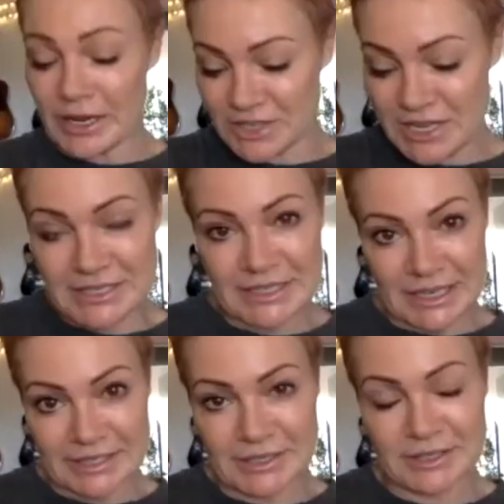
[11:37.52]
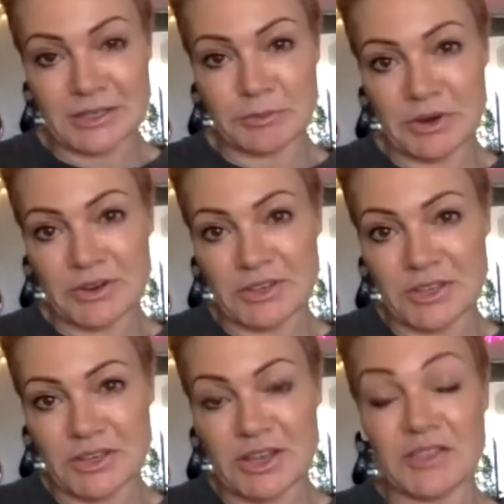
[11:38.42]
did, I did, I did American
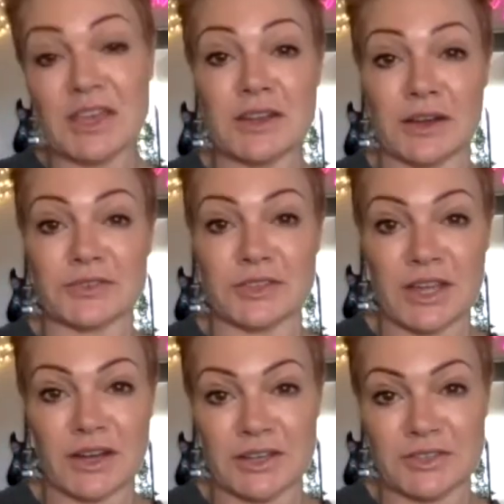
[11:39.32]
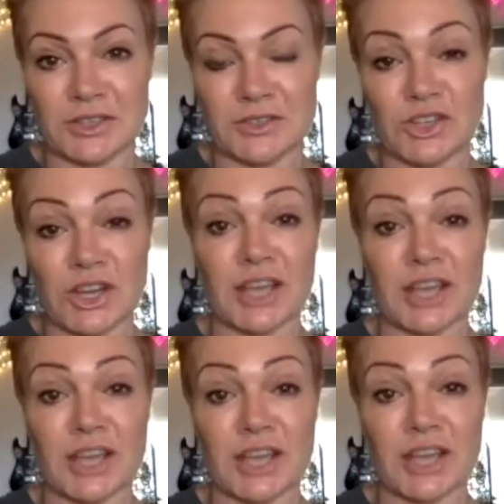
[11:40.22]
Idiot, and then after that I did Jane
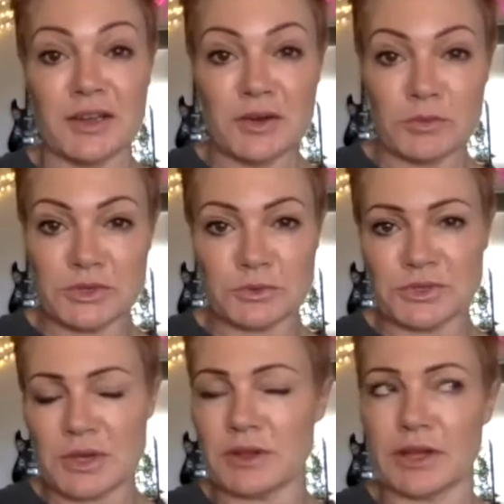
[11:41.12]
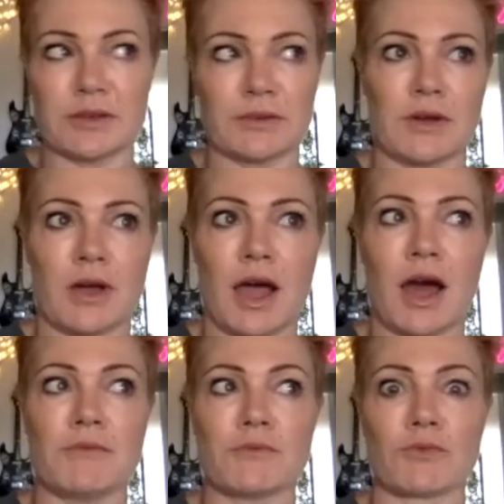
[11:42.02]
Eyre, which was like
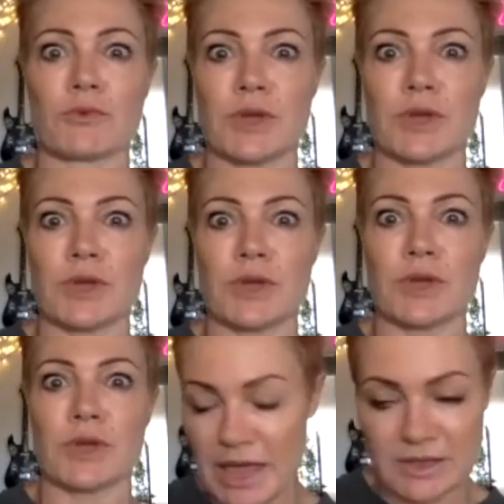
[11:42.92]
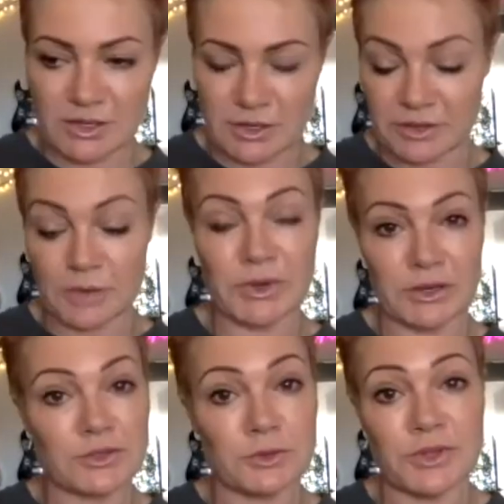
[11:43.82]
unreal, amazing, and I think we're
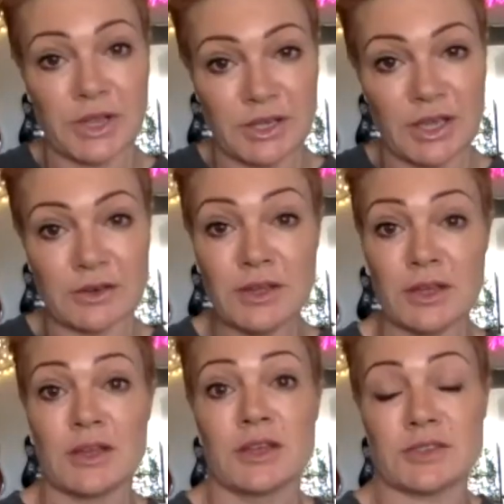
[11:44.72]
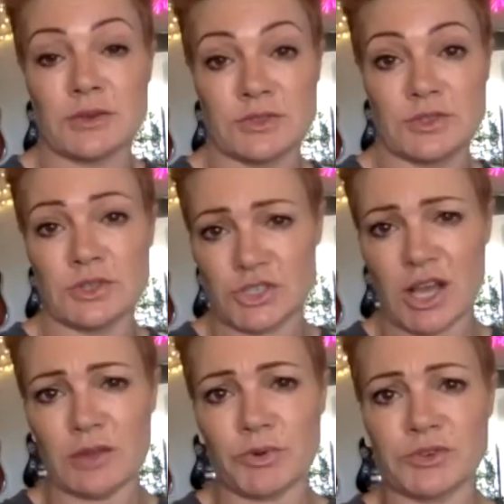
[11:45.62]
going to tour that again. So it was, you know,
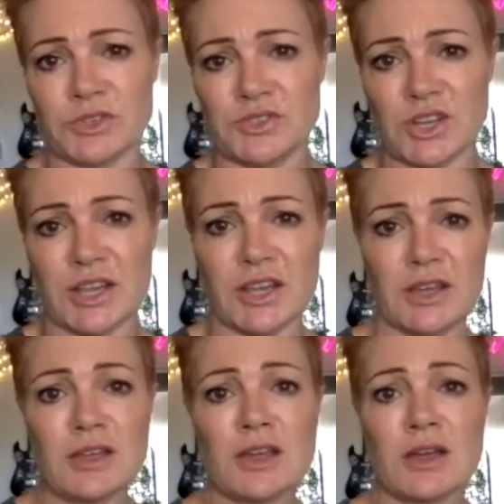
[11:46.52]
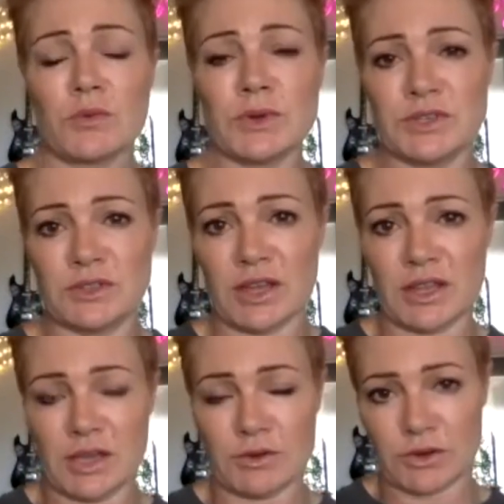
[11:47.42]
Charlotte Bronte's Jane Eyre. We did
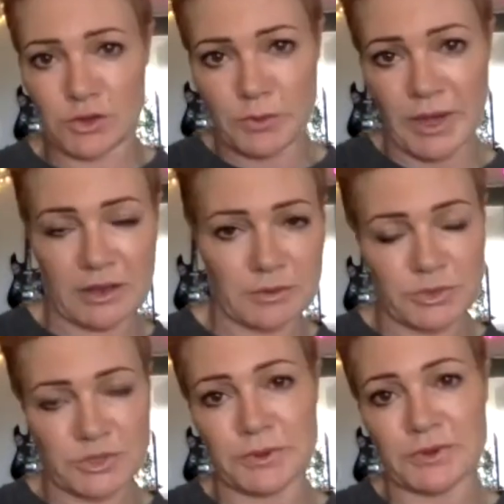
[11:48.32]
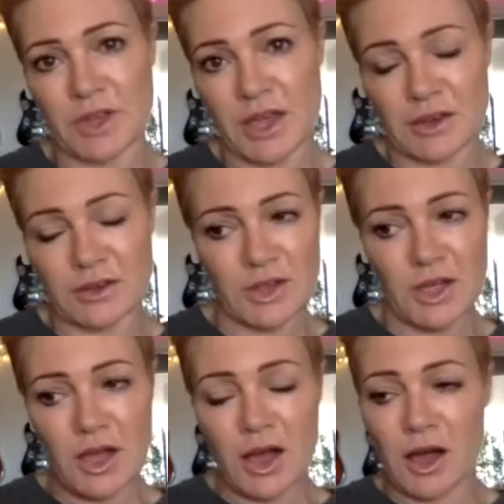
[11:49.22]
that here at QPAC in Brisbane, and
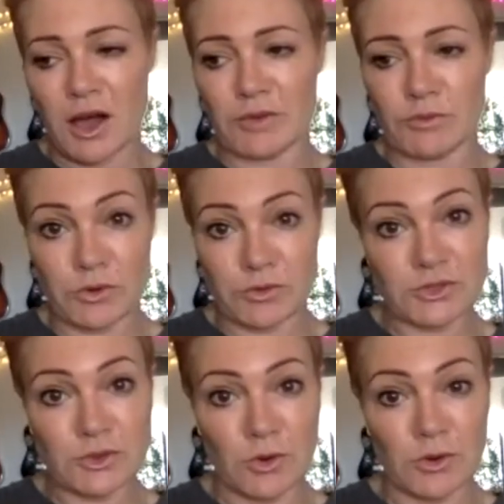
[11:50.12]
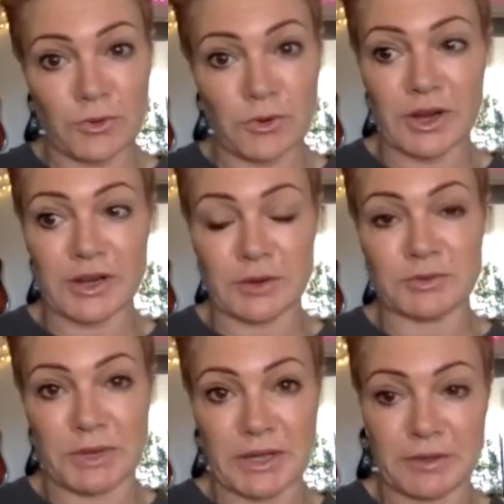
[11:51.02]
I wrote the score for it and I
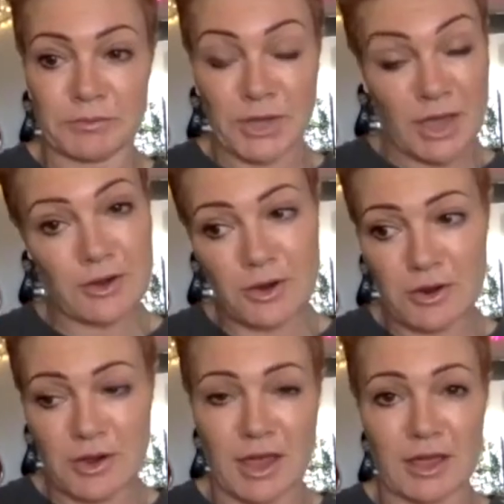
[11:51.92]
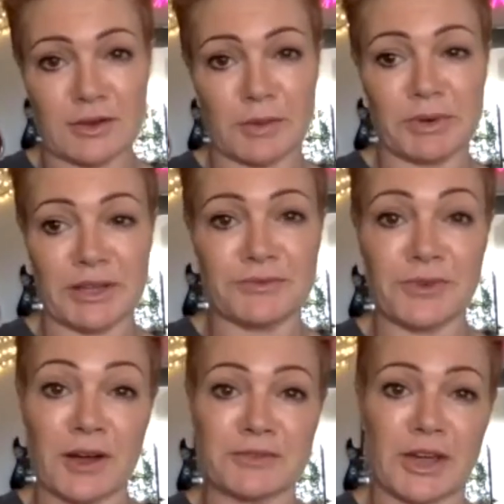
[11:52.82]
was playing piano and I played
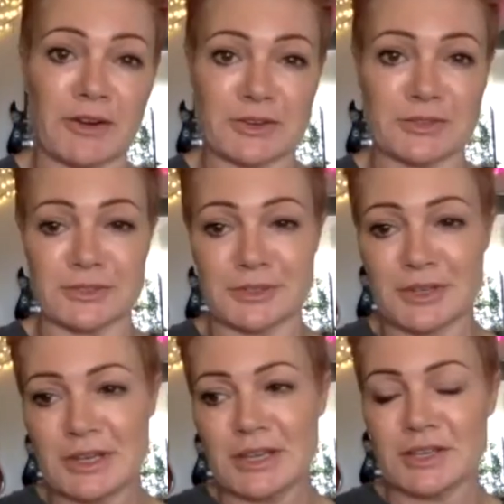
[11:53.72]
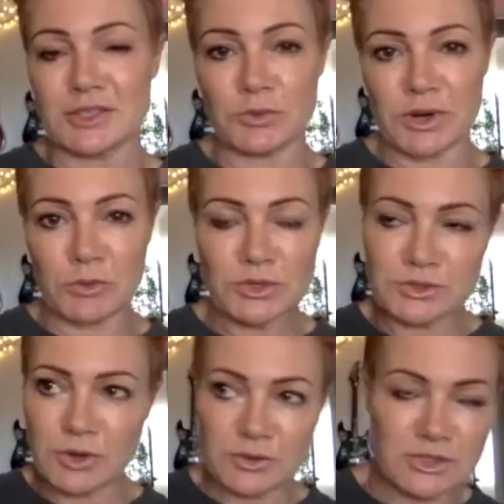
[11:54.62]
five characters in it. So when I
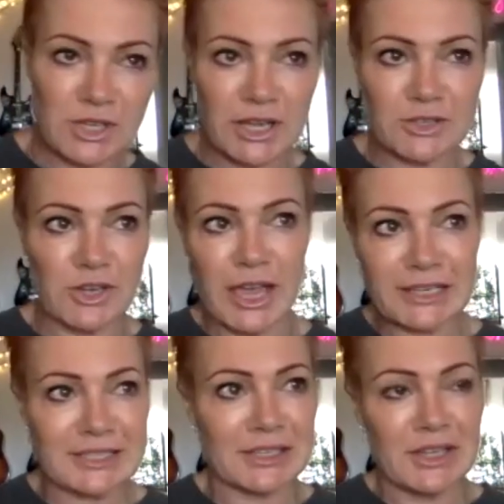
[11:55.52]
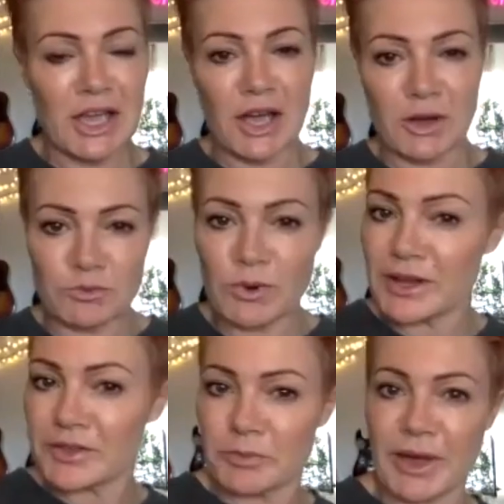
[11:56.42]
wasn't on stage acting, I would
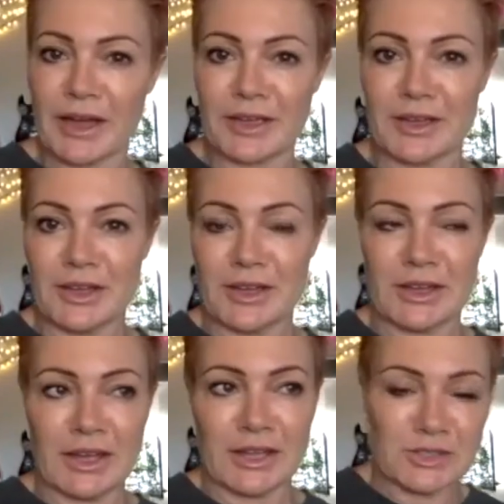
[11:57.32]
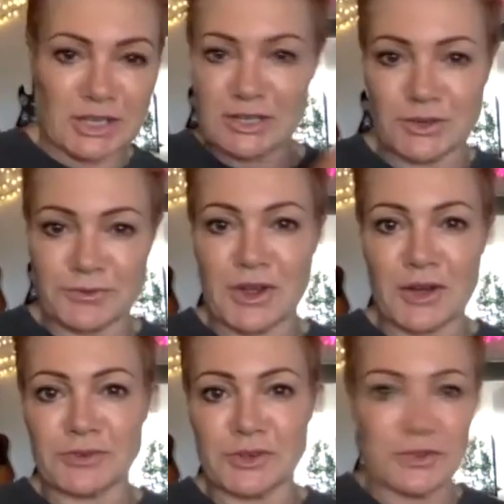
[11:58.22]
run out the back and get a different
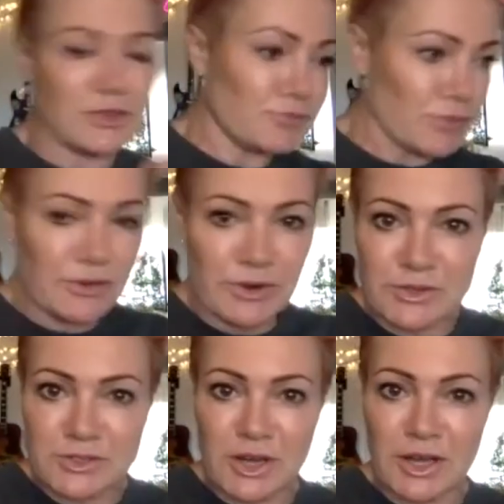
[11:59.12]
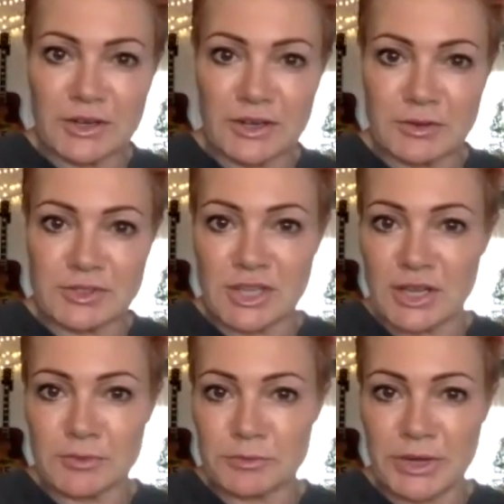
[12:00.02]
outfit on, then run around the side and
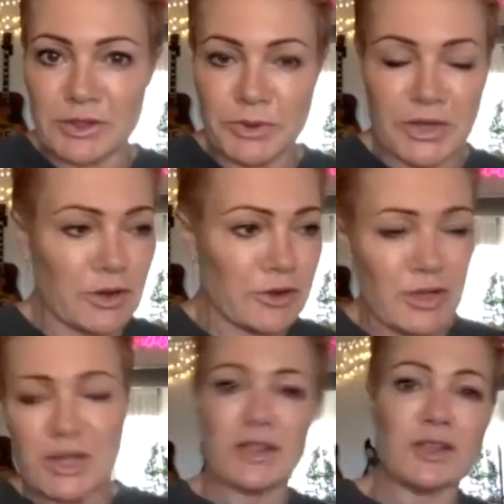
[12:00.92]
sing and play the piano,